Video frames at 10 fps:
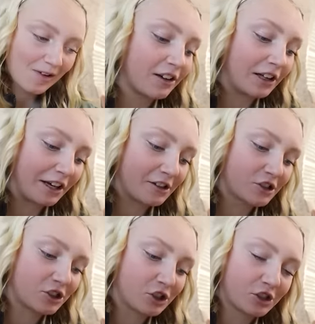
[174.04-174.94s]
A
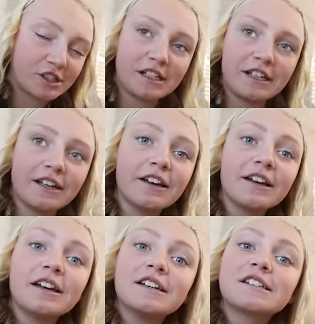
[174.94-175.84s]
Lakers jersey.
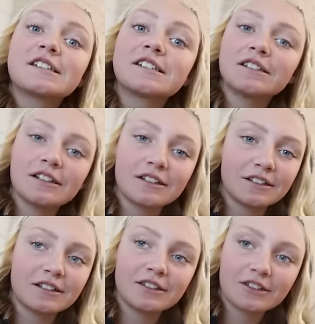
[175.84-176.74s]
Laser
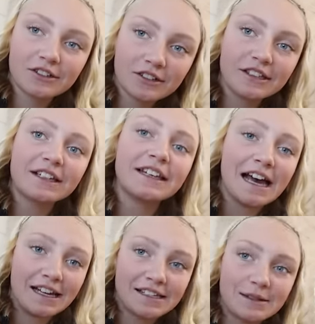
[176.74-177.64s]
Lakers jersey?
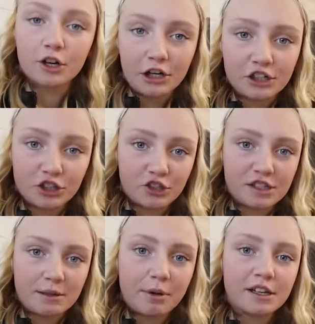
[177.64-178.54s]
Yeah, Curry
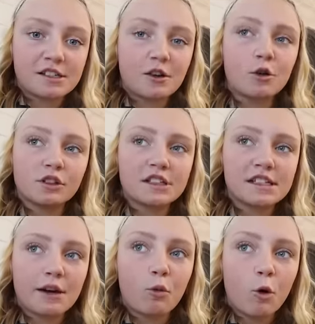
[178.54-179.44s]
jersey, but it's a Golden
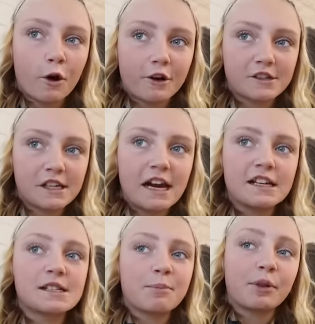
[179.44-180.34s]
State Warriors and
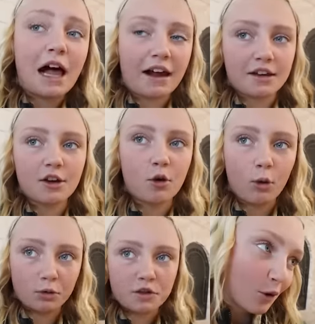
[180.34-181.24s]
it's black and
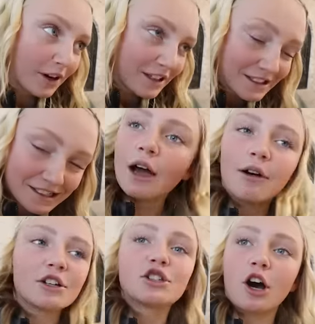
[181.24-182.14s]
gold. Jordans. I
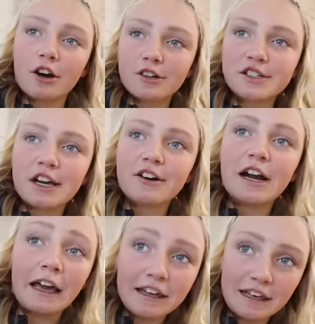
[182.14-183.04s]
want joggers that are
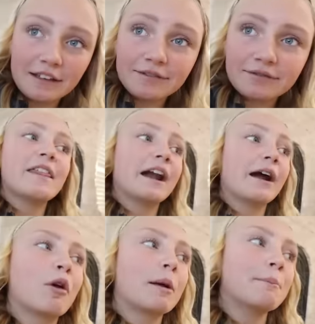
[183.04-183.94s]
Nike. And
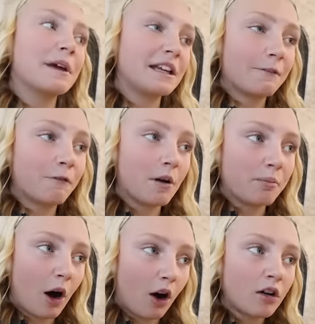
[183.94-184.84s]
want a mini
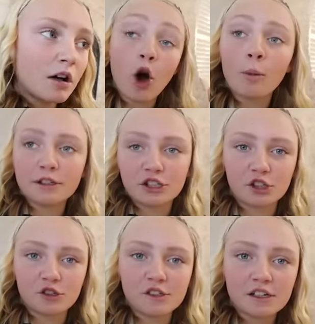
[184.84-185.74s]
football, Kobe
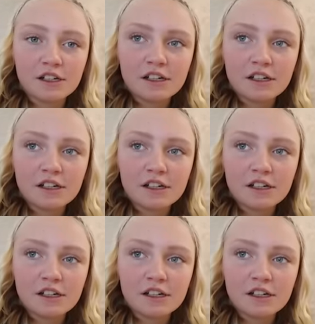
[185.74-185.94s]
shoes.